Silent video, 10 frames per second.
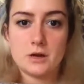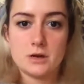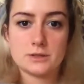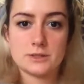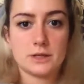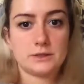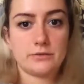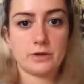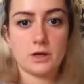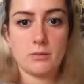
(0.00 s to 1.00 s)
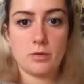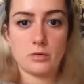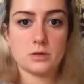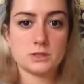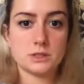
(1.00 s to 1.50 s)
a scientific
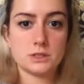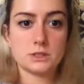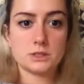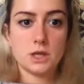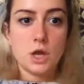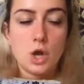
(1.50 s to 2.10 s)
hypothesis